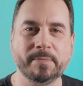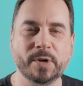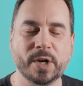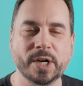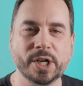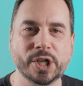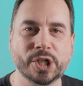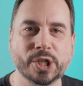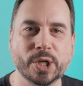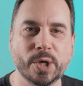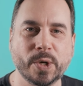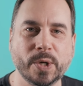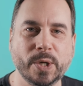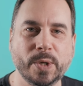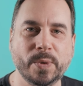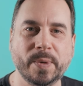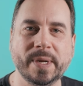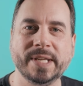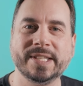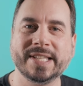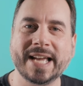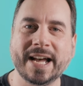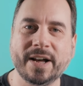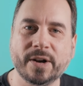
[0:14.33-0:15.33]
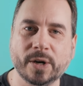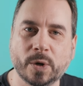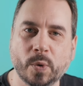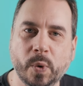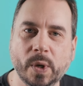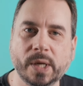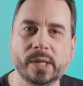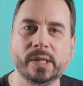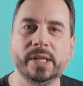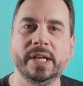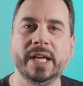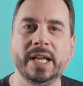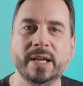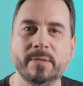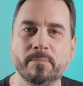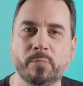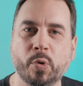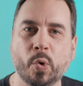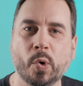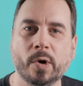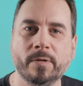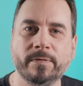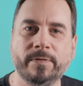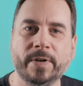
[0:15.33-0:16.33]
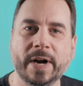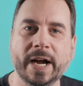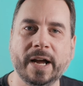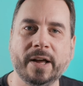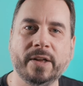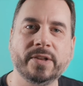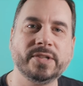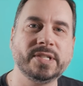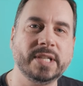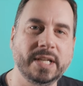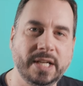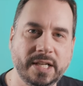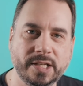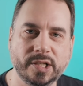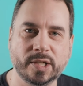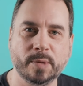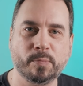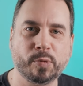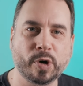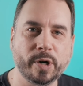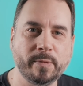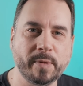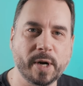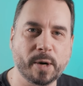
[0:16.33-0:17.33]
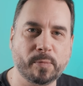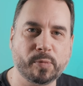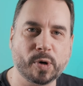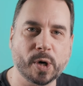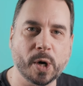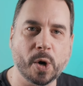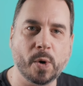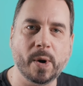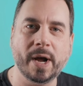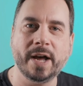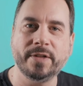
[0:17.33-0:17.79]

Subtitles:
going to show you is how to quickly import files into Premiere Pro,